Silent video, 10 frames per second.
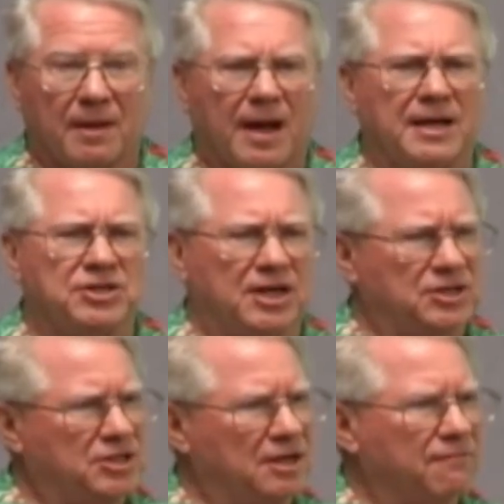I
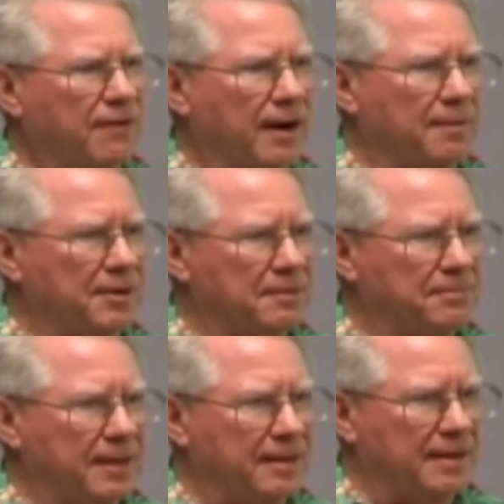changed the environment a
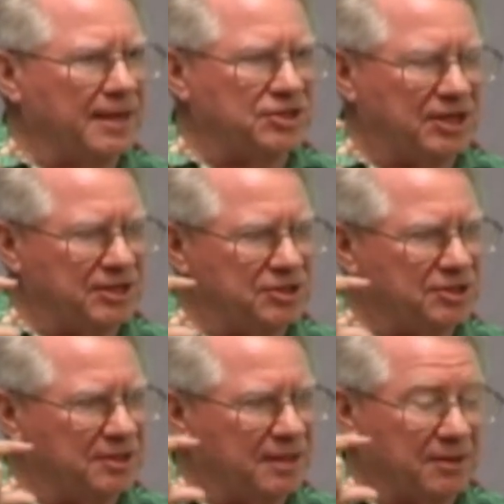bit. I changed
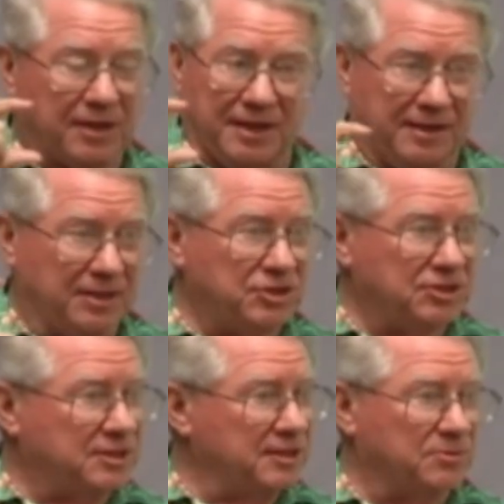the
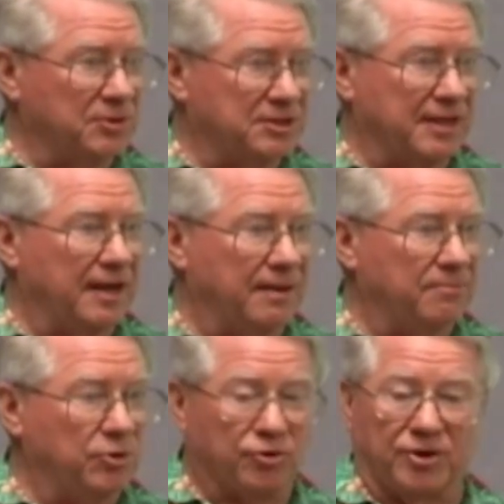contingencies were the
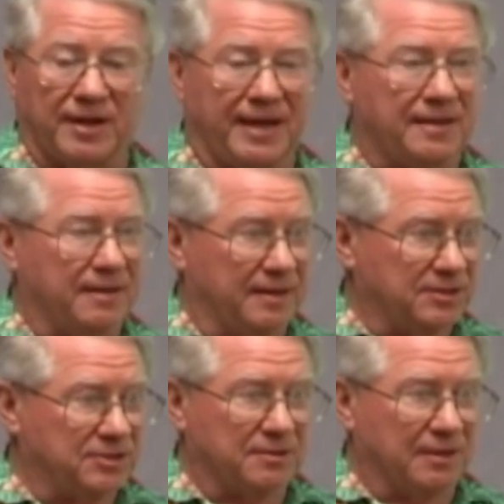same. You're going to get
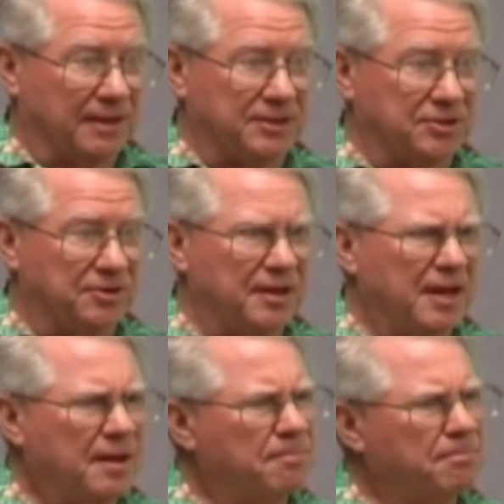this lizard,
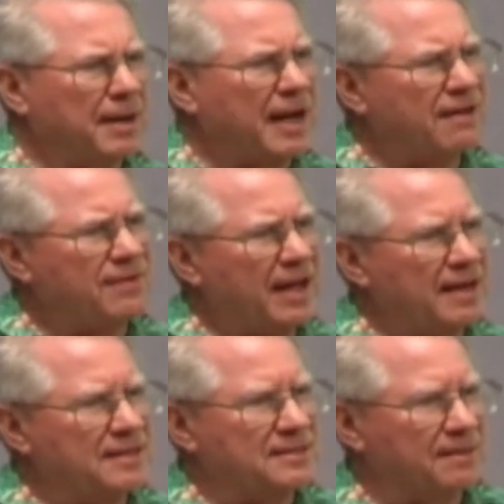but I've
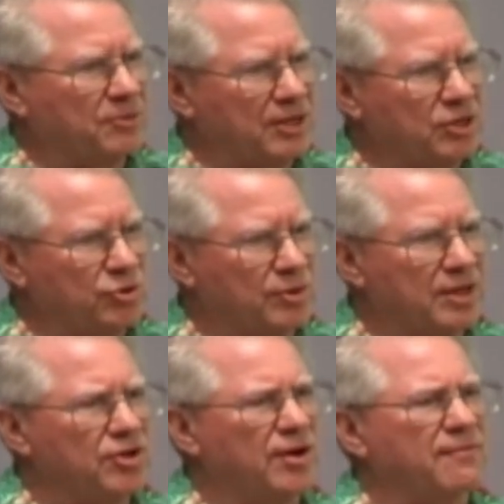added something to it.
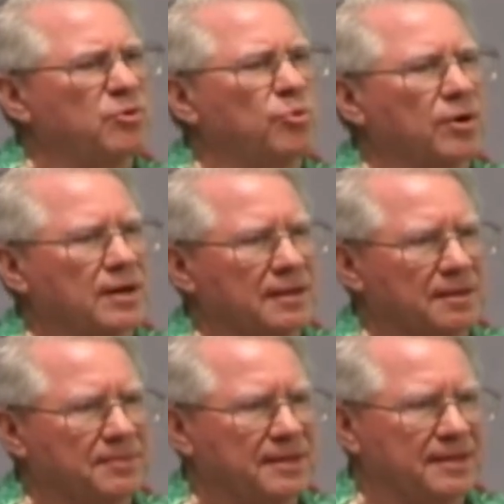You have to work a
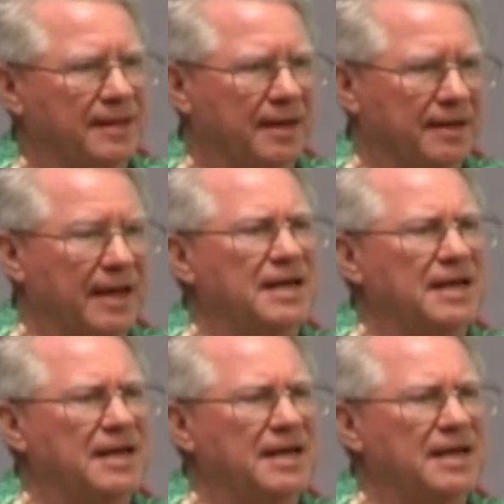little bit to get it.